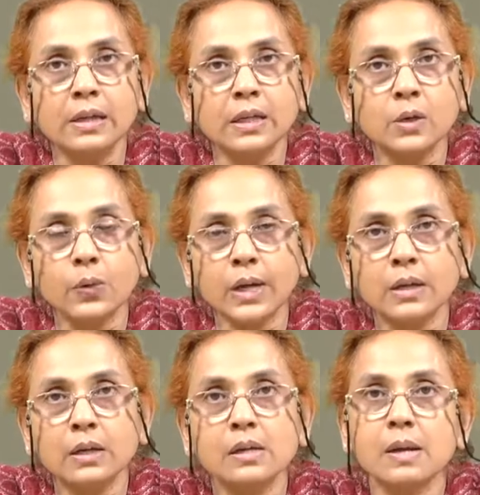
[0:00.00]

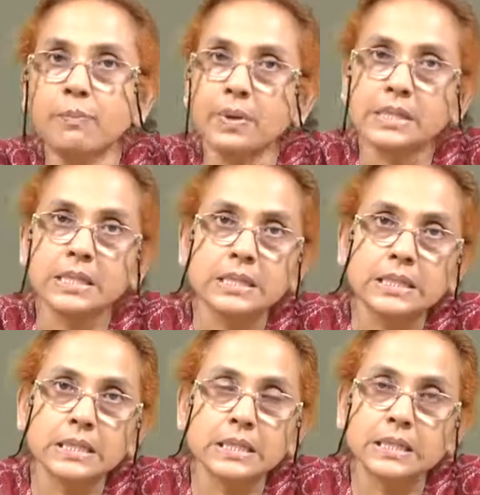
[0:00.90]
adequately
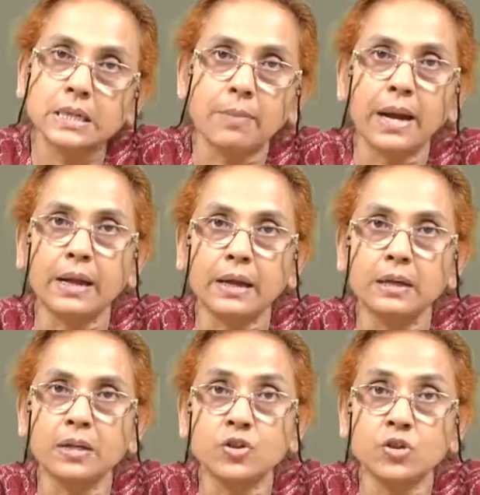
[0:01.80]
represented in
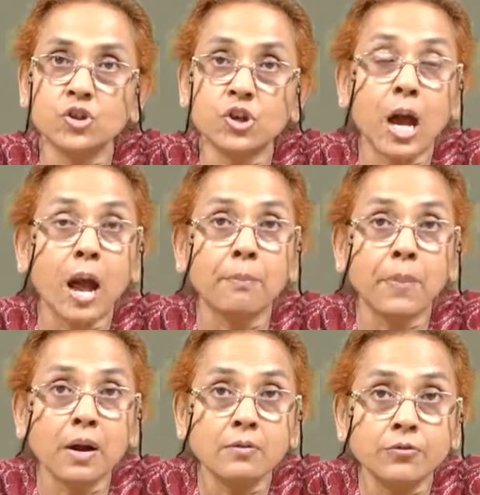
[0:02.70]
american literature
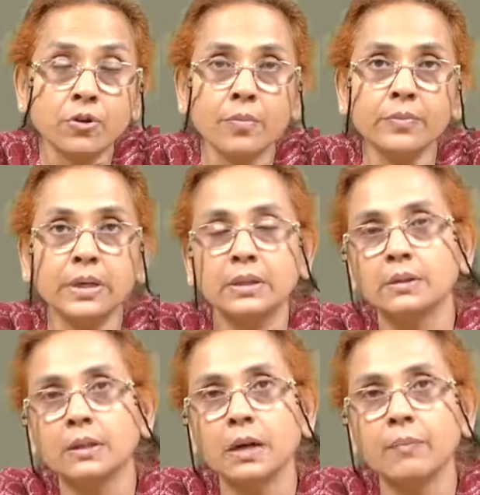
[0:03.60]
apart from in
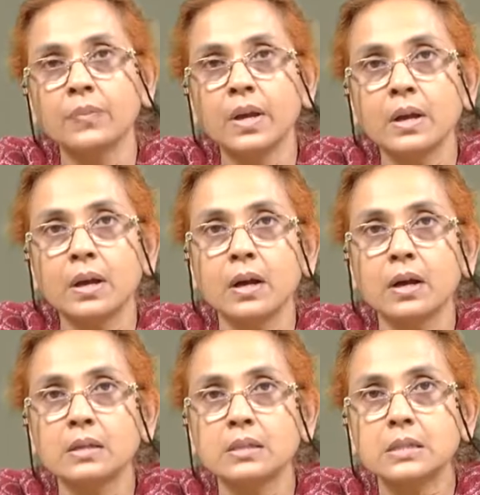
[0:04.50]
the
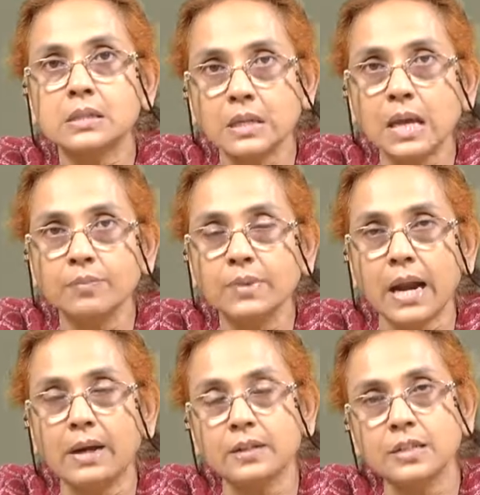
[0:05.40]
uh, slave
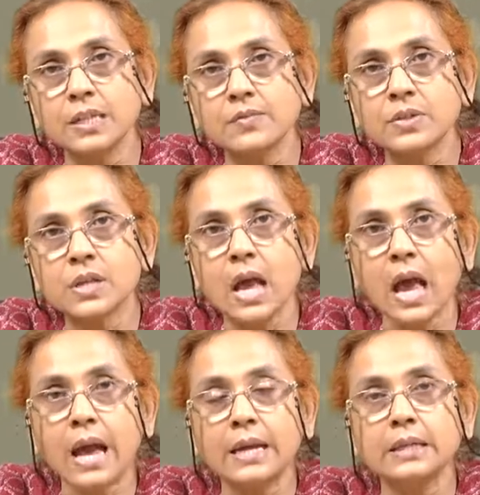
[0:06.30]
narratives
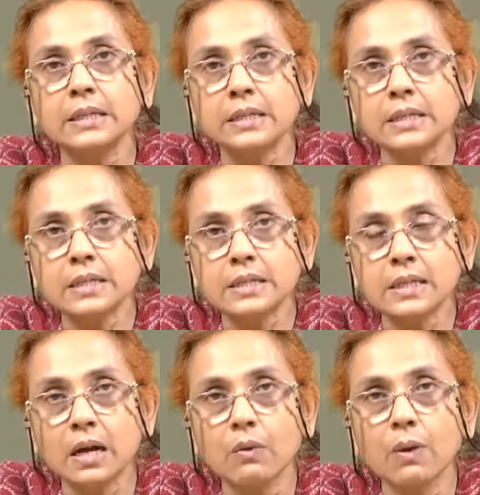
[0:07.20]
and here
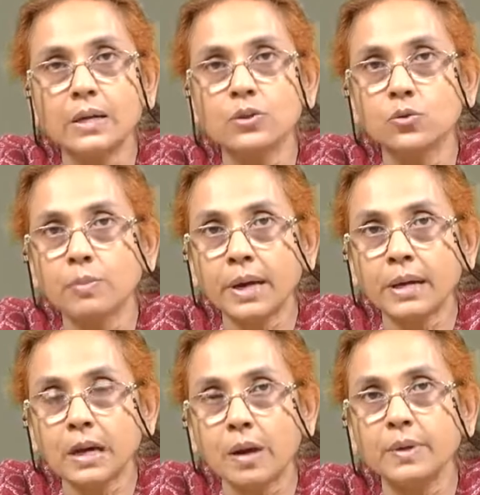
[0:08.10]
is a white
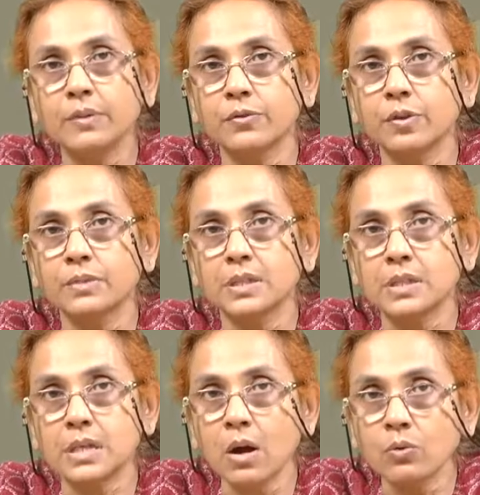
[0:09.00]
woman coming from the
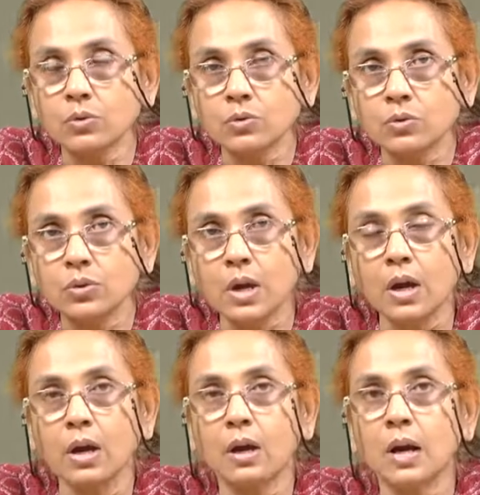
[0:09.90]
south
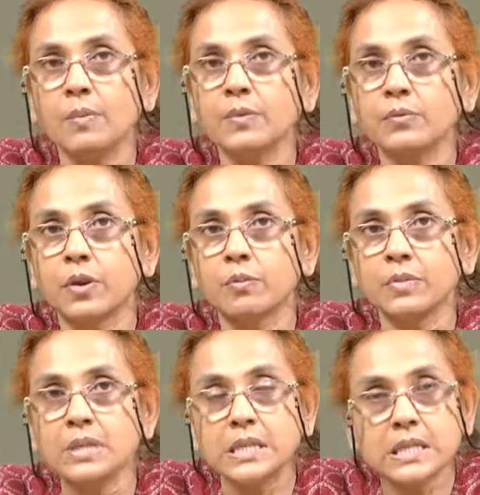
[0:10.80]
uh, coming
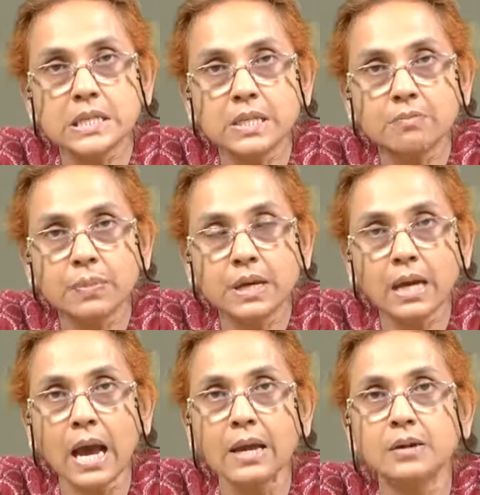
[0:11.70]
from mississippi
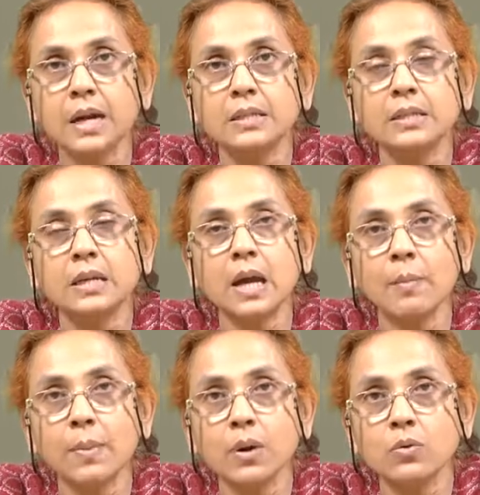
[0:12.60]
and writing
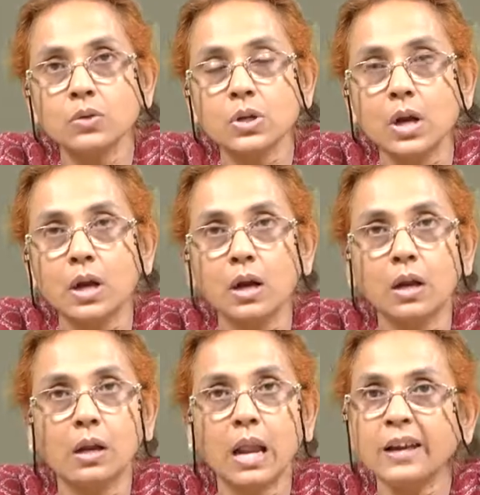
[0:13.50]
about
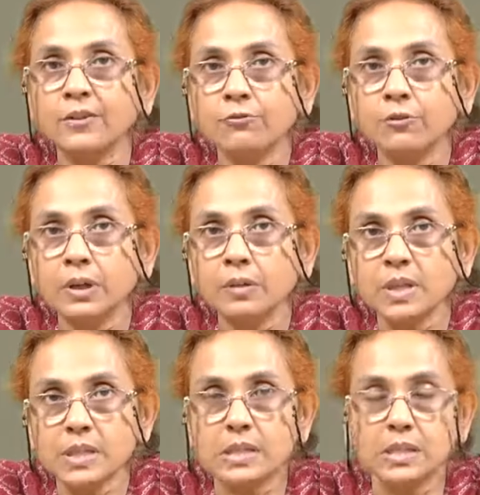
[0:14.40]
uh, life in
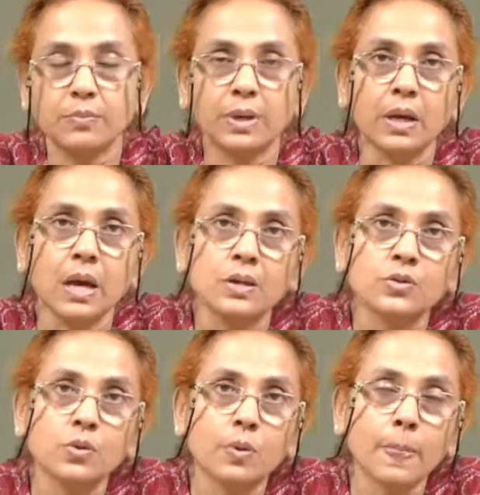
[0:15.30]
mississippi
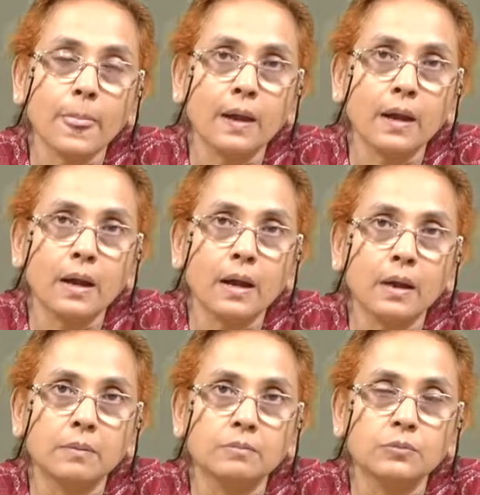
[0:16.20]
so
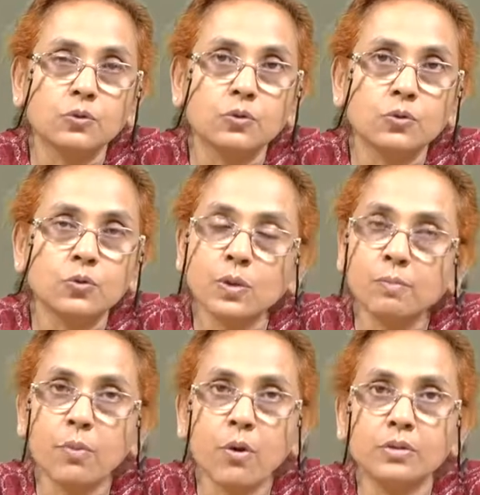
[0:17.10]
uh, two
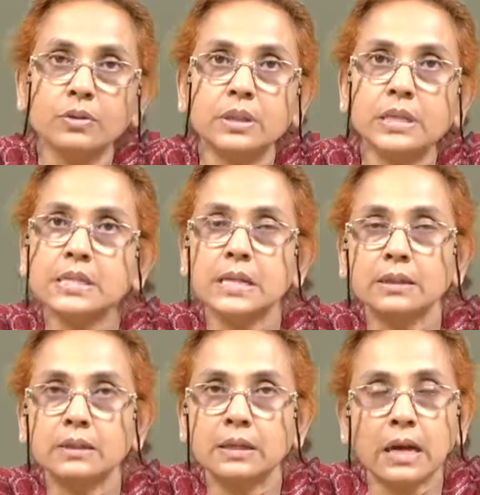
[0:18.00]
important things
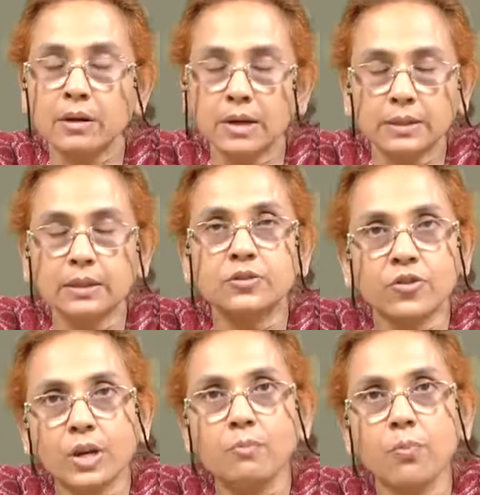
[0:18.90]
are, rather
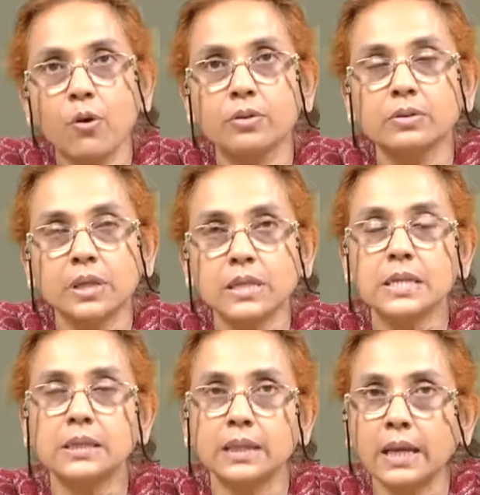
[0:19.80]
three important
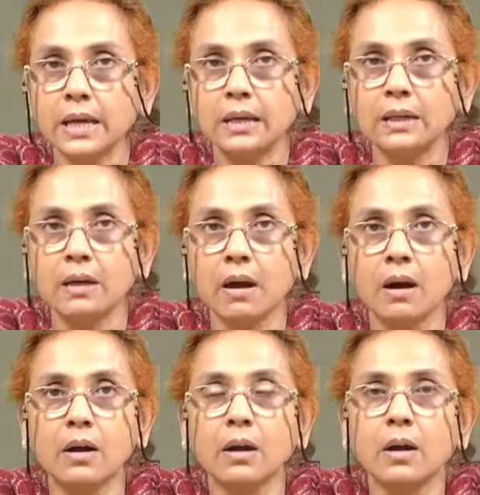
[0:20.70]
things are there in
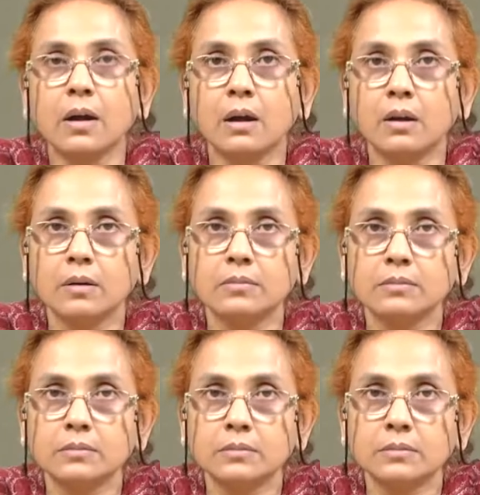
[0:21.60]
her
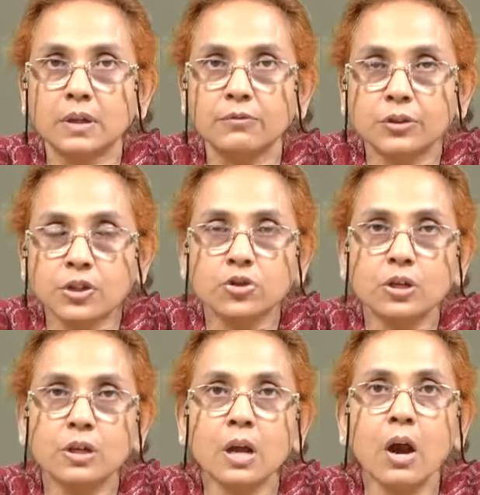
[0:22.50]
um,
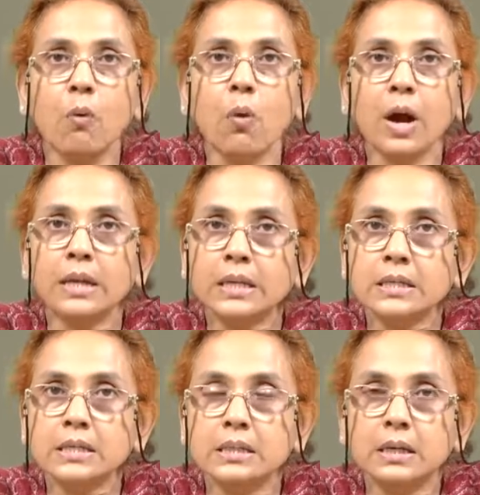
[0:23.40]
fiction. One
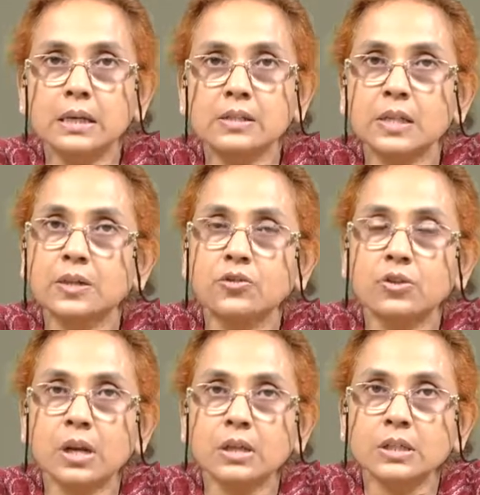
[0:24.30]
is the
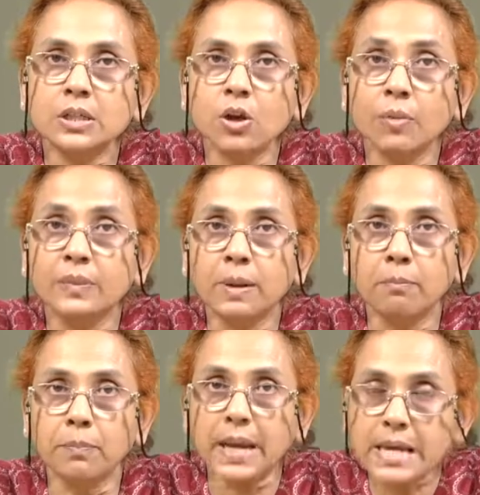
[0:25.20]
centrality of the
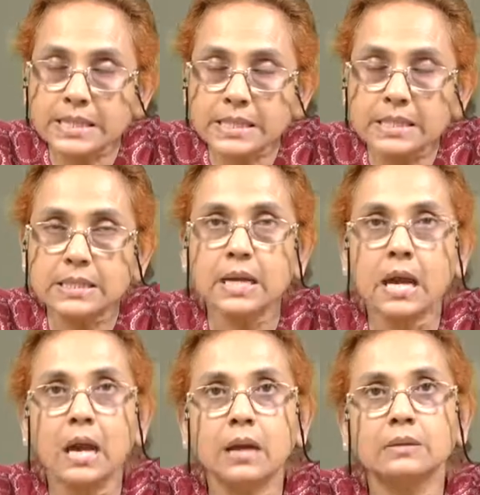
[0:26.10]
place.
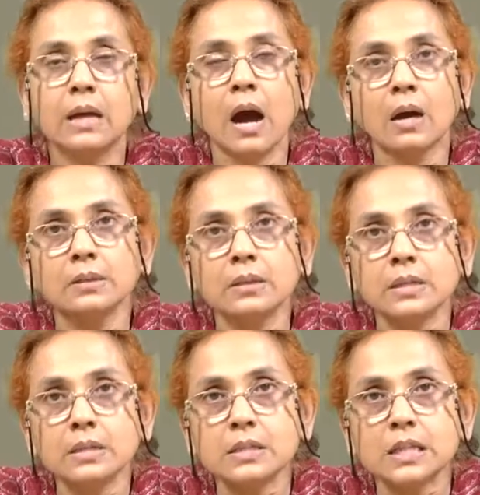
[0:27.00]
The other
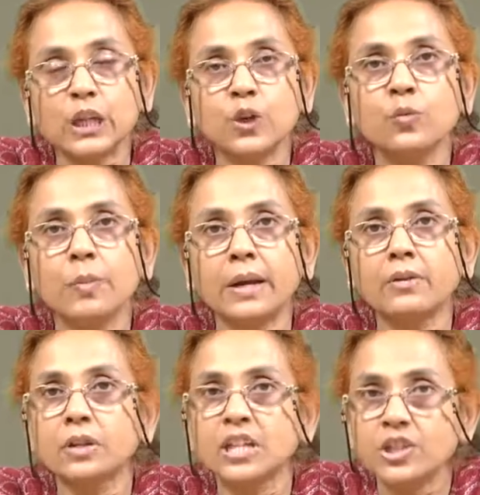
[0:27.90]
is
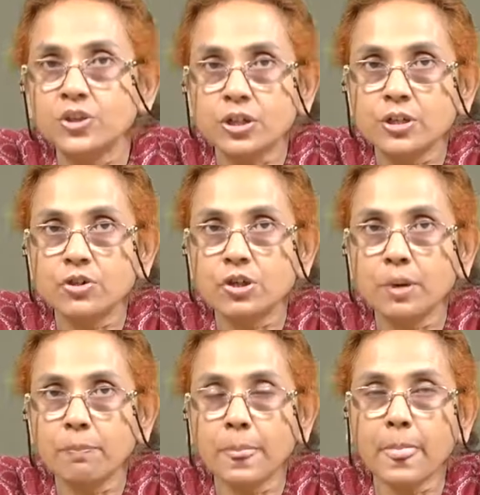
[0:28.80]
human
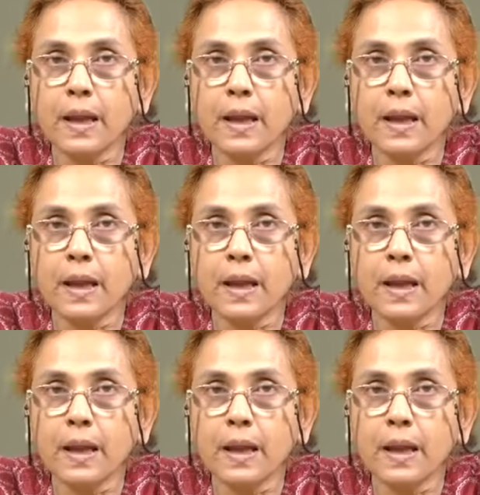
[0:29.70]
relationship